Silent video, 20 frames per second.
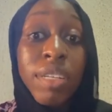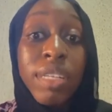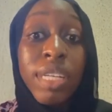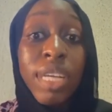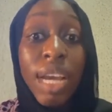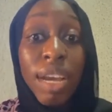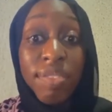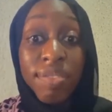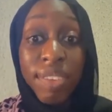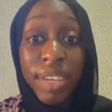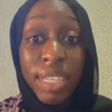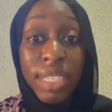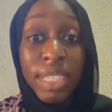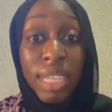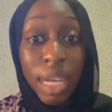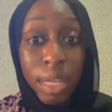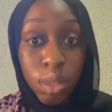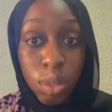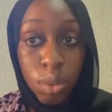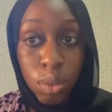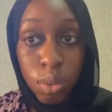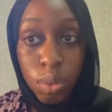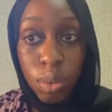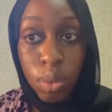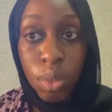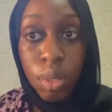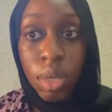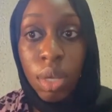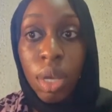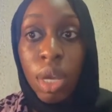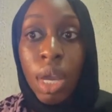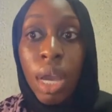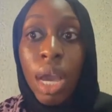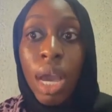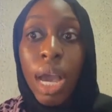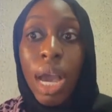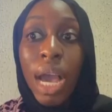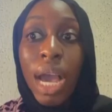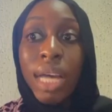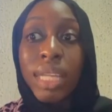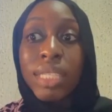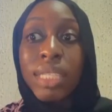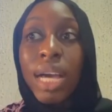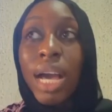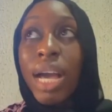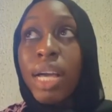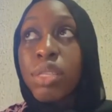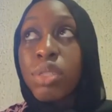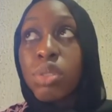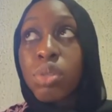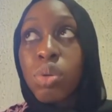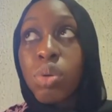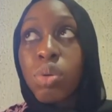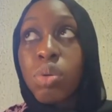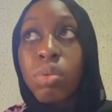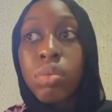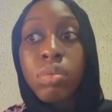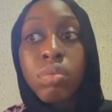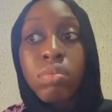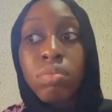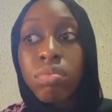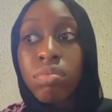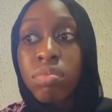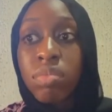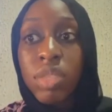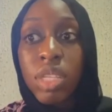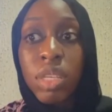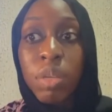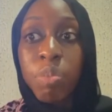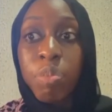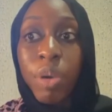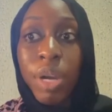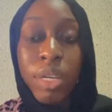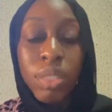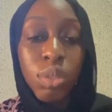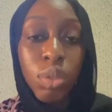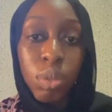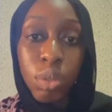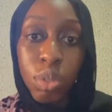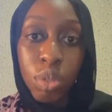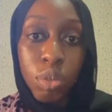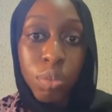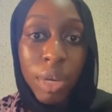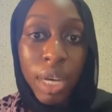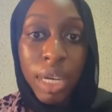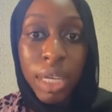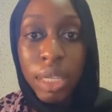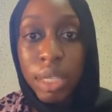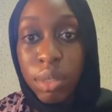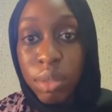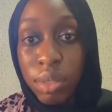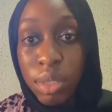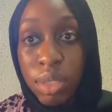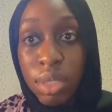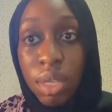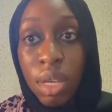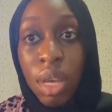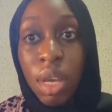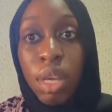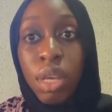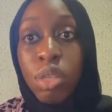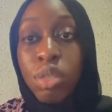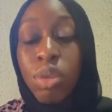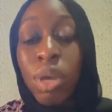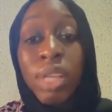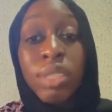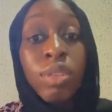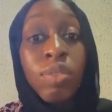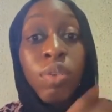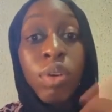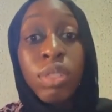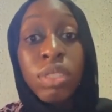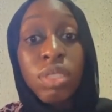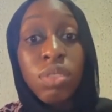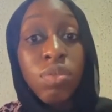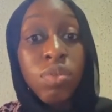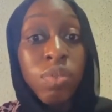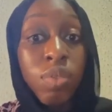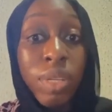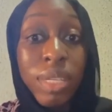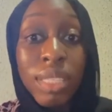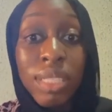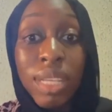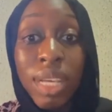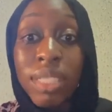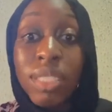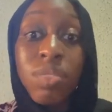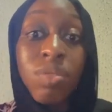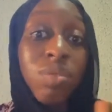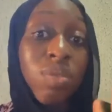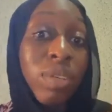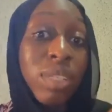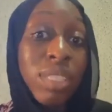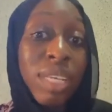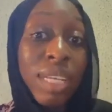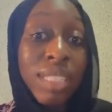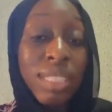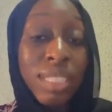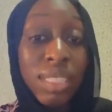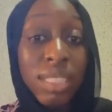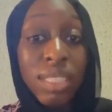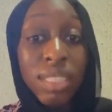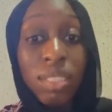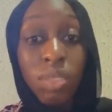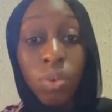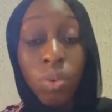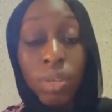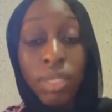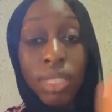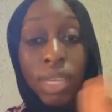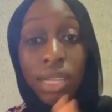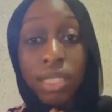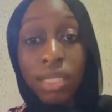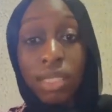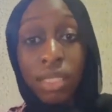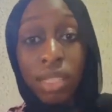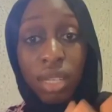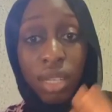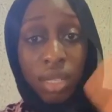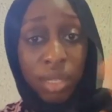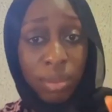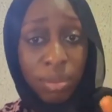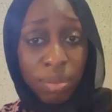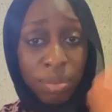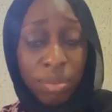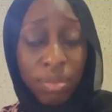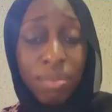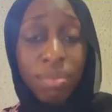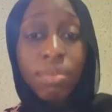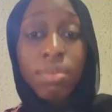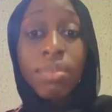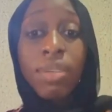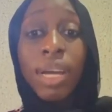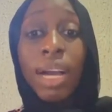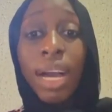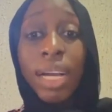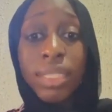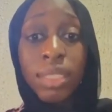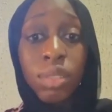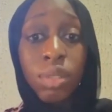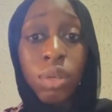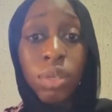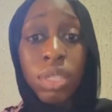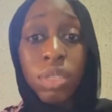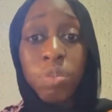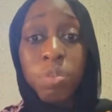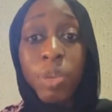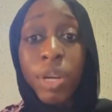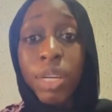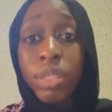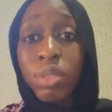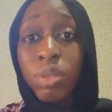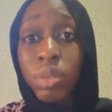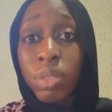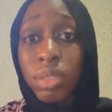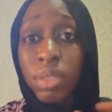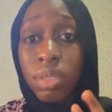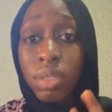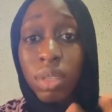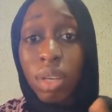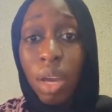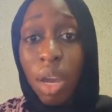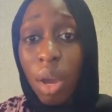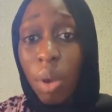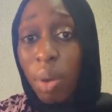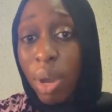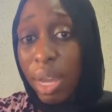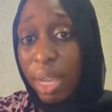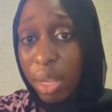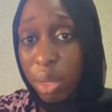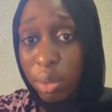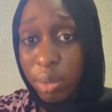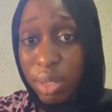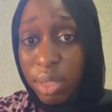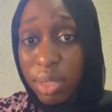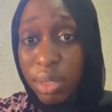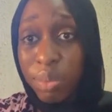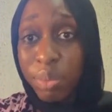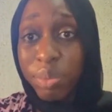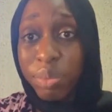affects cattle and has no impact on human health. So out of all the influenzas, influenza D is the one that has no impact on our health.